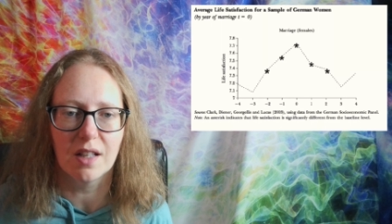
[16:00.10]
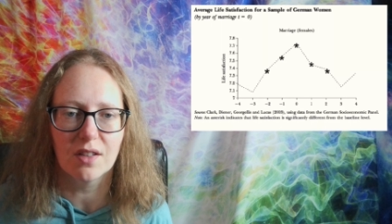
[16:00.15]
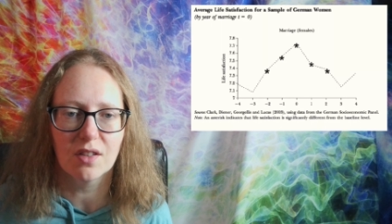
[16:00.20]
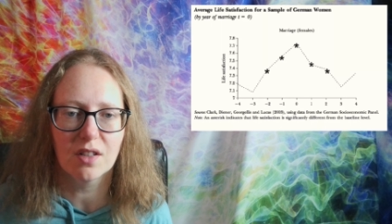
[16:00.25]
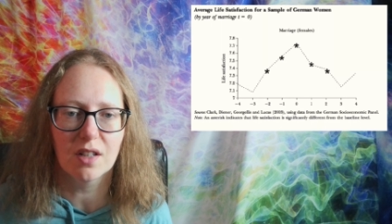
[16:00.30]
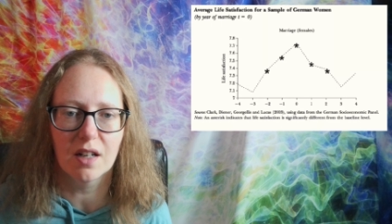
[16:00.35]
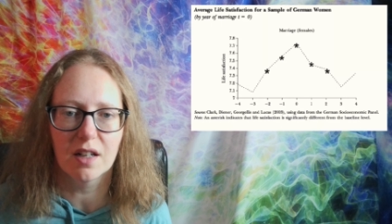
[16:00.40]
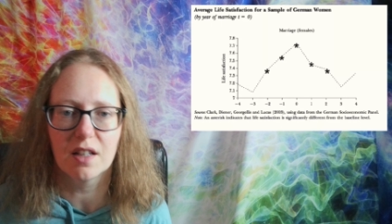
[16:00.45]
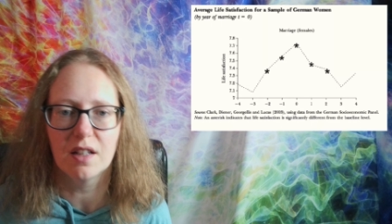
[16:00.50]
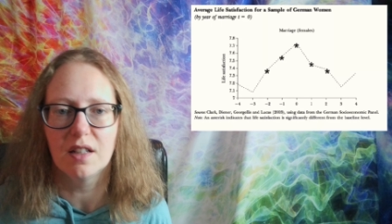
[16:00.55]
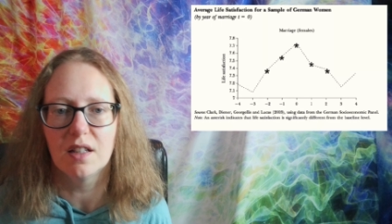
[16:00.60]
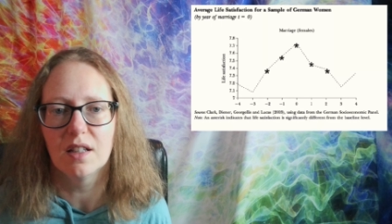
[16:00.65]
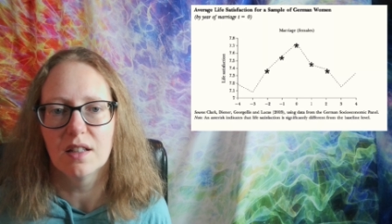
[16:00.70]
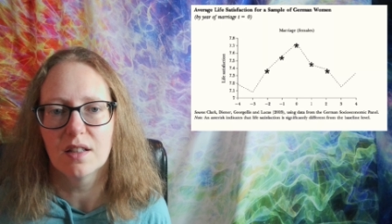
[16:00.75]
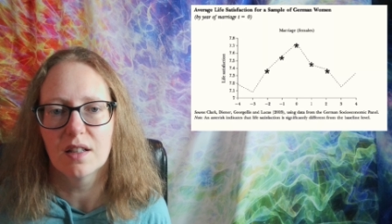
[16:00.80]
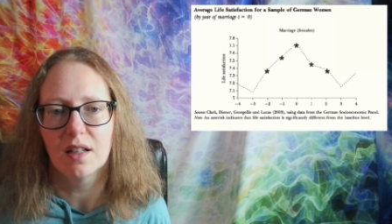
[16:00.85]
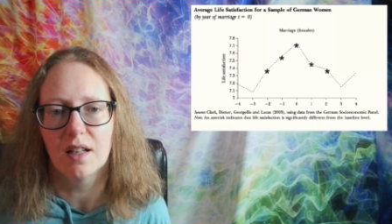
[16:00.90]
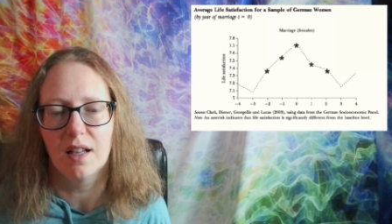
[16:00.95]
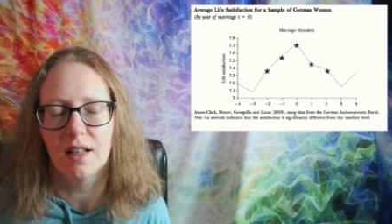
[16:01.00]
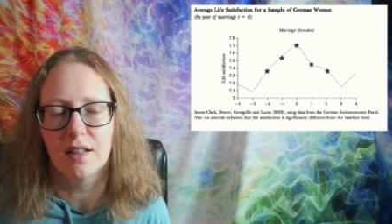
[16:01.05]
they started
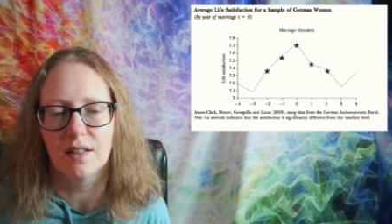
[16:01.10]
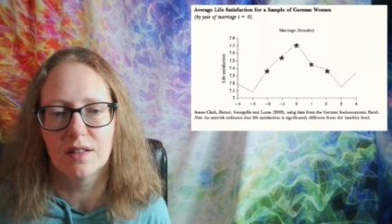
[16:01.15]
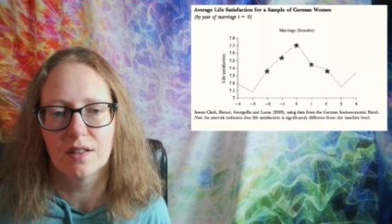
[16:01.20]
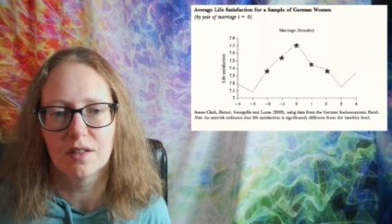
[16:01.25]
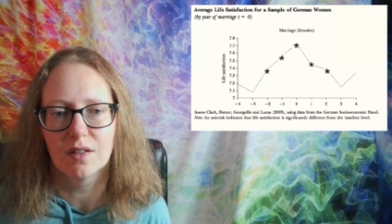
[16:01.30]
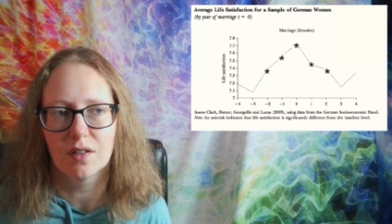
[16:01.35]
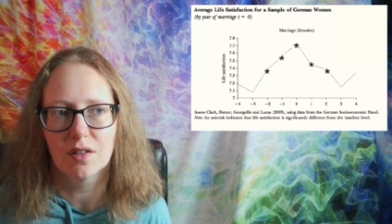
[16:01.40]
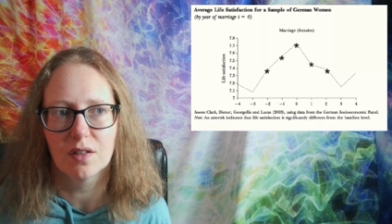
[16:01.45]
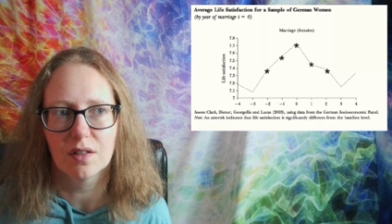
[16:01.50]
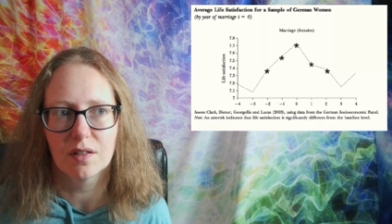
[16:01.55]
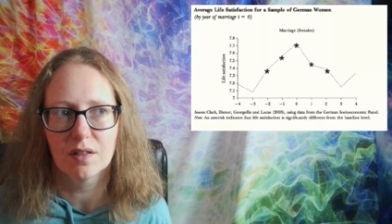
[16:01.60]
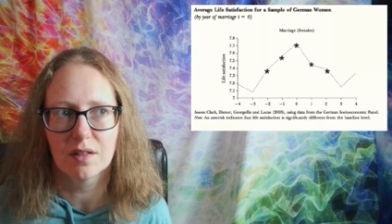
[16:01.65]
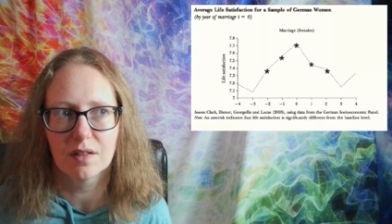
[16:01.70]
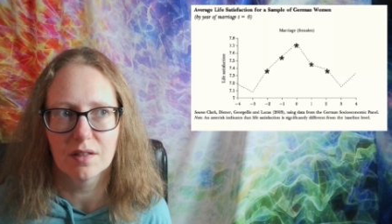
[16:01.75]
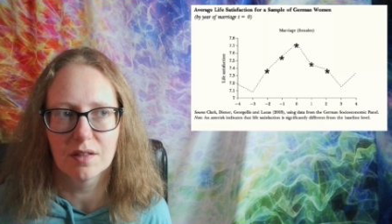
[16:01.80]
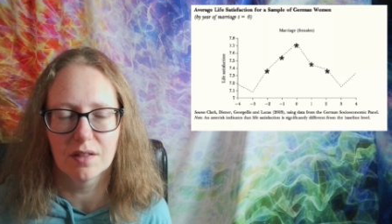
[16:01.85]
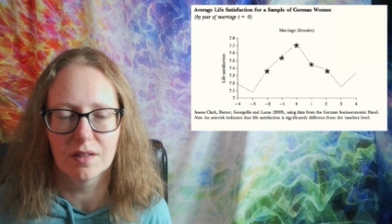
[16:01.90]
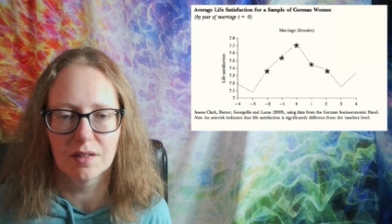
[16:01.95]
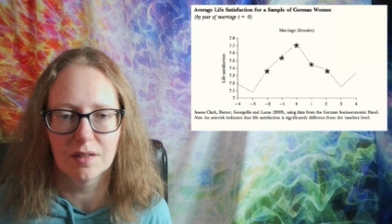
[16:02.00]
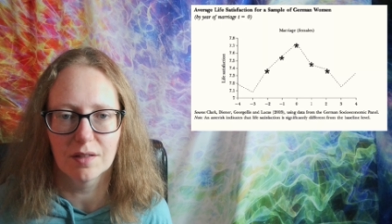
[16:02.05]
it, and
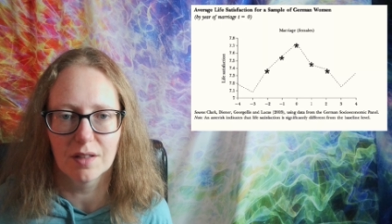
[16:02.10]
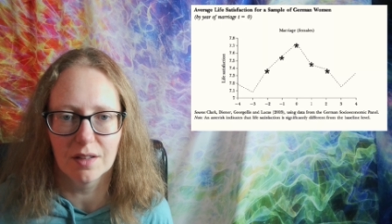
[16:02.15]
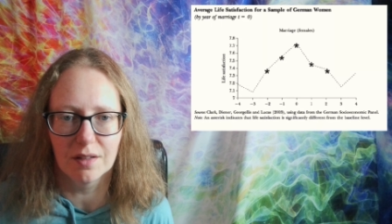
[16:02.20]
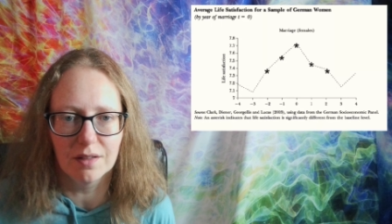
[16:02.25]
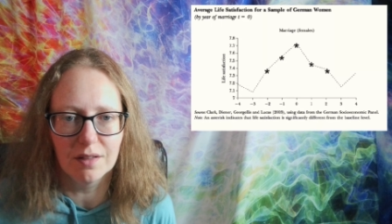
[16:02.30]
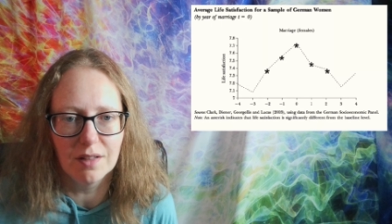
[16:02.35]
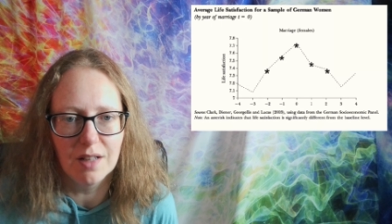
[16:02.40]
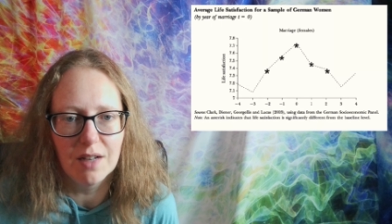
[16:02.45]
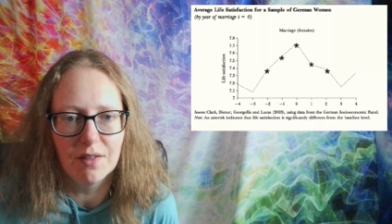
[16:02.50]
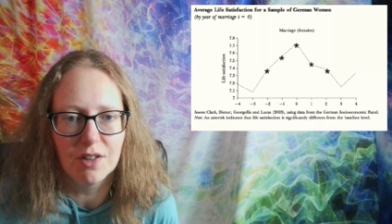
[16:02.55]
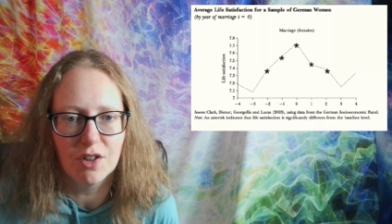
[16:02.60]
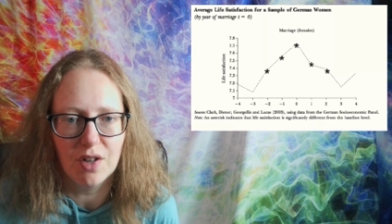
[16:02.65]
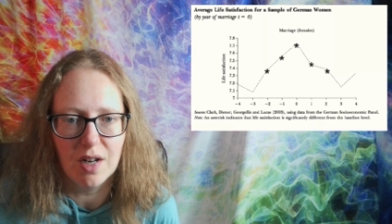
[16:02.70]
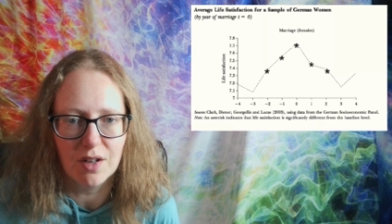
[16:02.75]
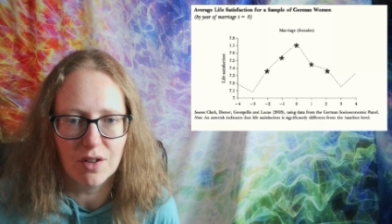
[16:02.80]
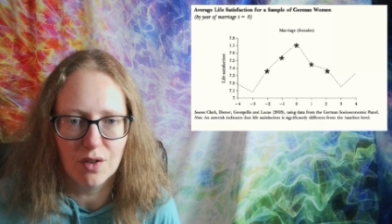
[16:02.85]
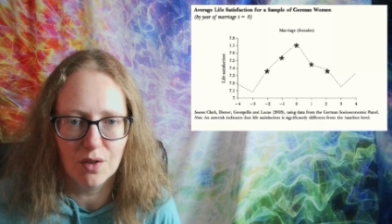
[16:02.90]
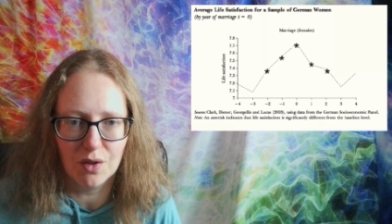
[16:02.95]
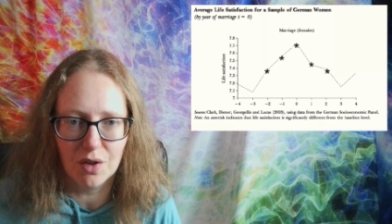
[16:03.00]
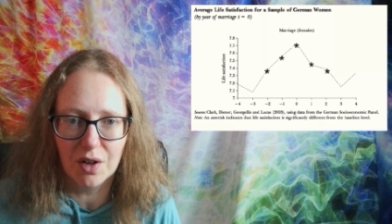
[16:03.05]
the law of
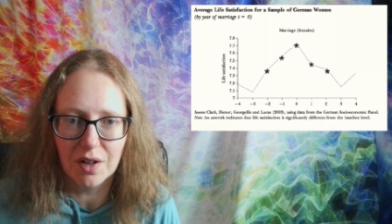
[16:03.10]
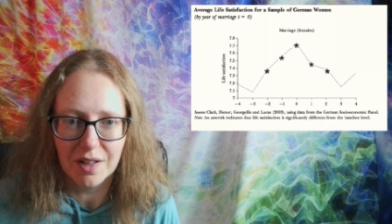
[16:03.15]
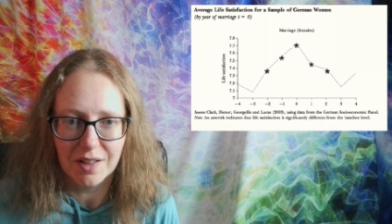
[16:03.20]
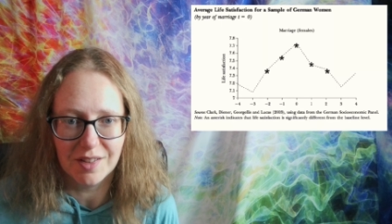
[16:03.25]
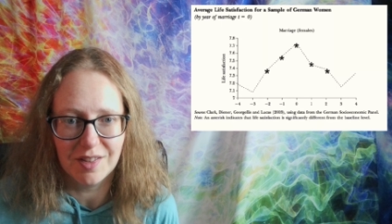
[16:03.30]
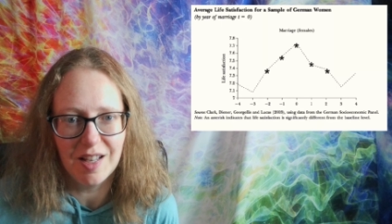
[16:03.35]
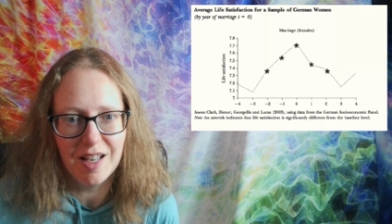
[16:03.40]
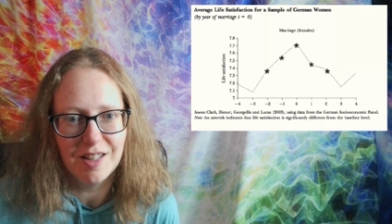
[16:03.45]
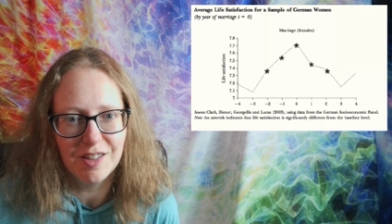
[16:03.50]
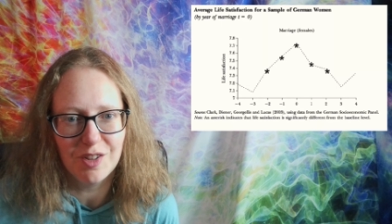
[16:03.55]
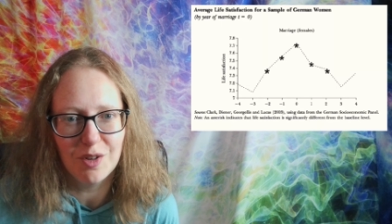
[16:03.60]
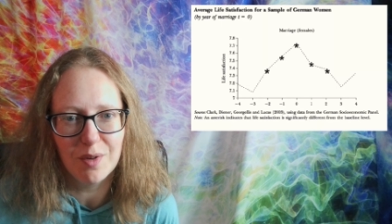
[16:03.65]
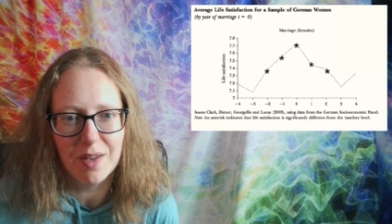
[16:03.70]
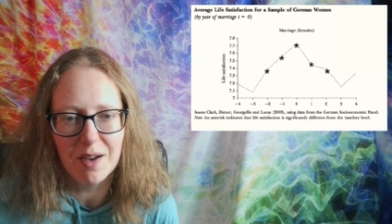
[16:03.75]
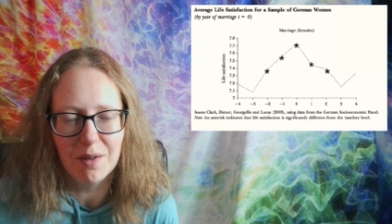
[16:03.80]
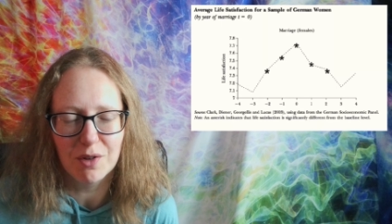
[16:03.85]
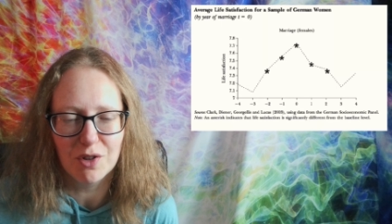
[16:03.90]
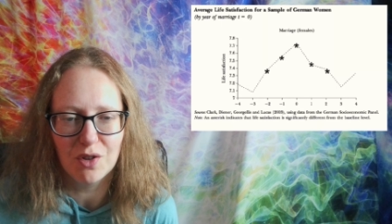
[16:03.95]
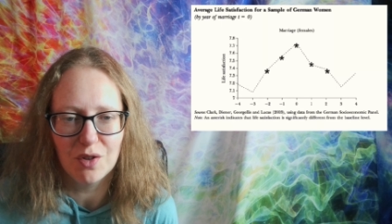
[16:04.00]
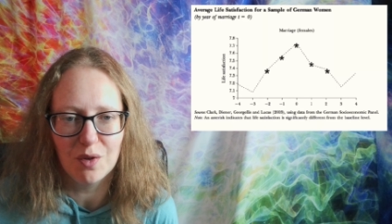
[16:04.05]
attraction sort of says you
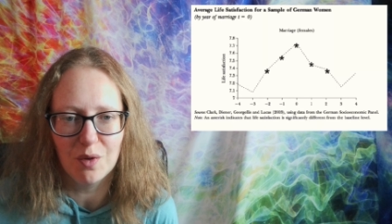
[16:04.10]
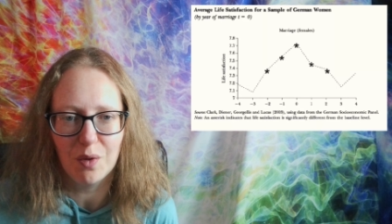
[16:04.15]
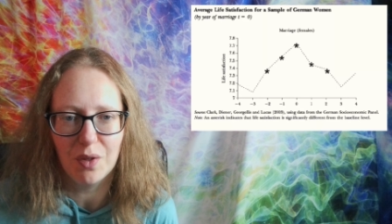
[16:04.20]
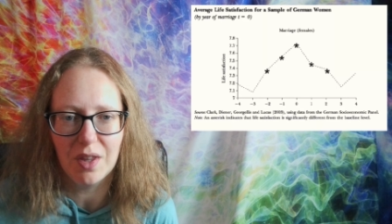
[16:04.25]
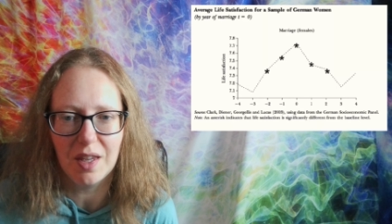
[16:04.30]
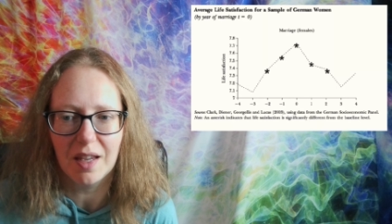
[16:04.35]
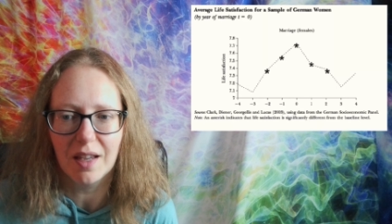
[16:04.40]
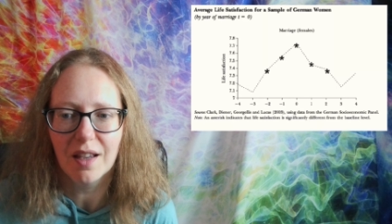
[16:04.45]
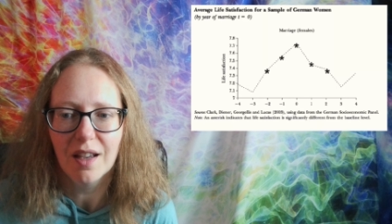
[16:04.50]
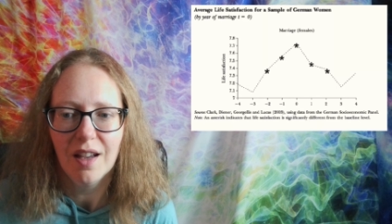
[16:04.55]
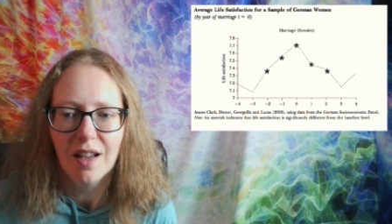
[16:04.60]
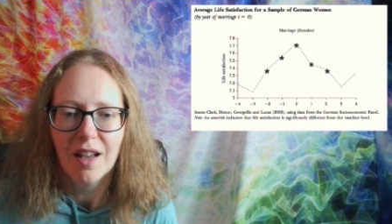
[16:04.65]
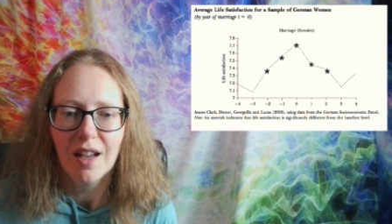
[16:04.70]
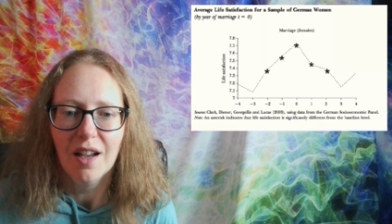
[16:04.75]
get what you think.